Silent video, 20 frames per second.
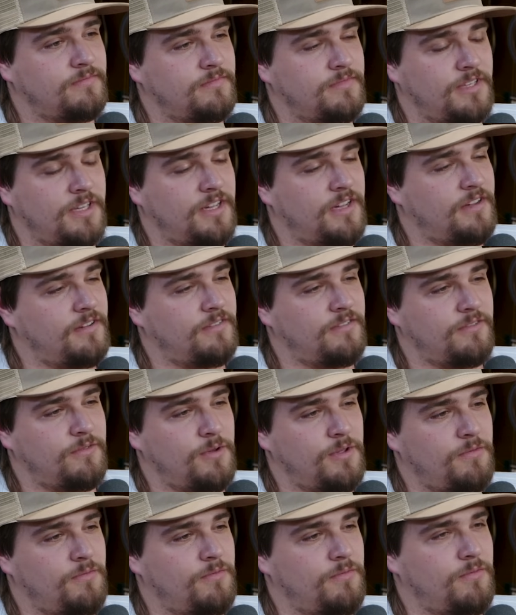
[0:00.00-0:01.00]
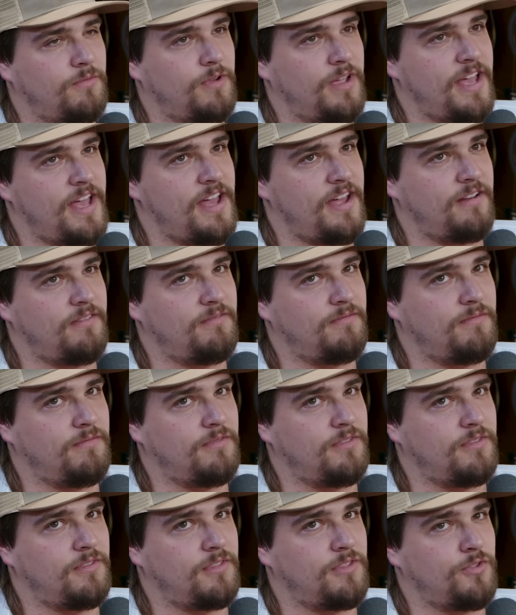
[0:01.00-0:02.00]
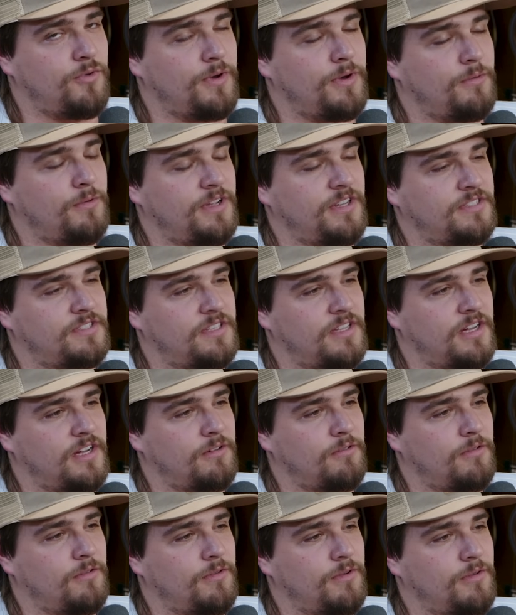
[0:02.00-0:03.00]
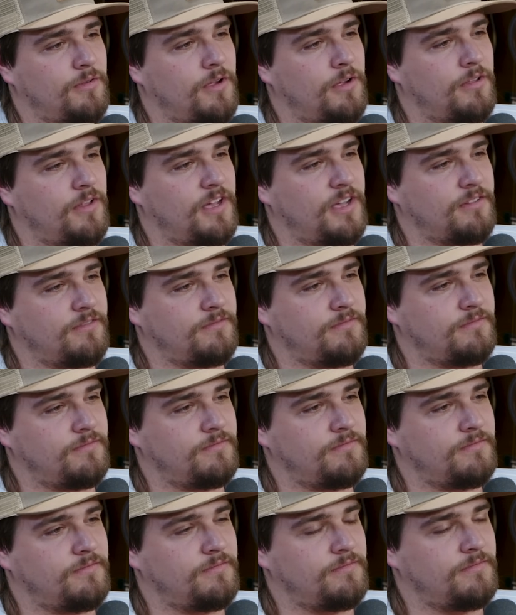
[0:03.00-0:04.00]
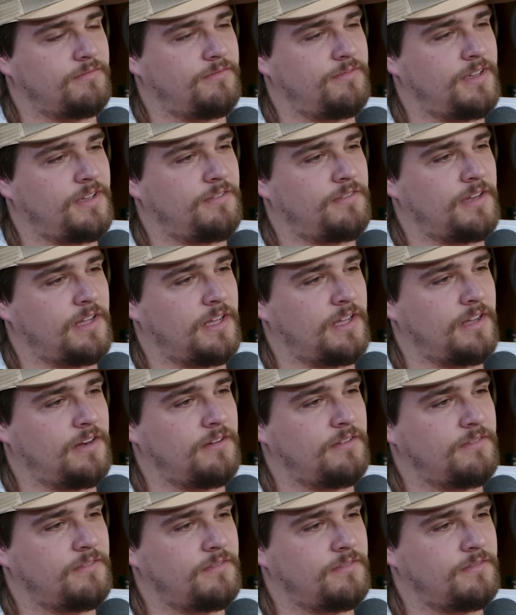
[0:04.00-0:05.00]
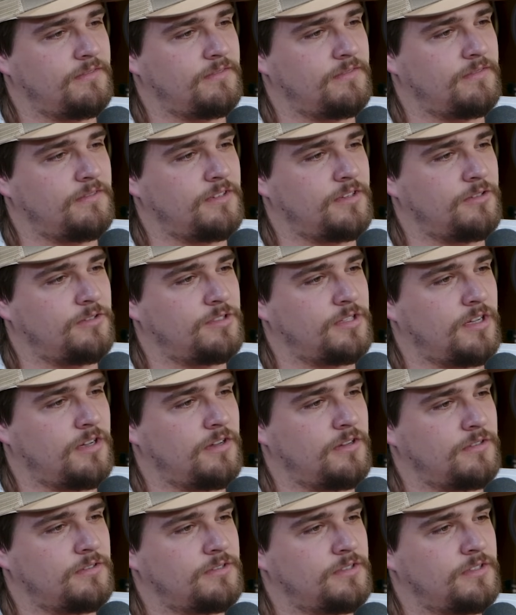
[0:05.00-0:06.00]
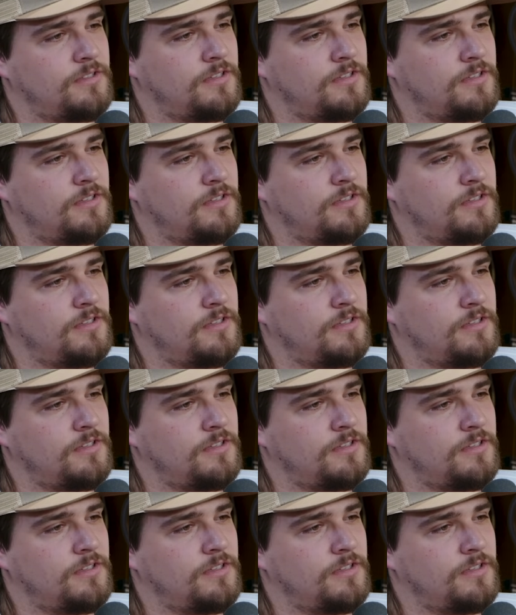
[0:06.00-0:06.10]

Yeah. We had 3 weeks there where we wrote like 15 new songs.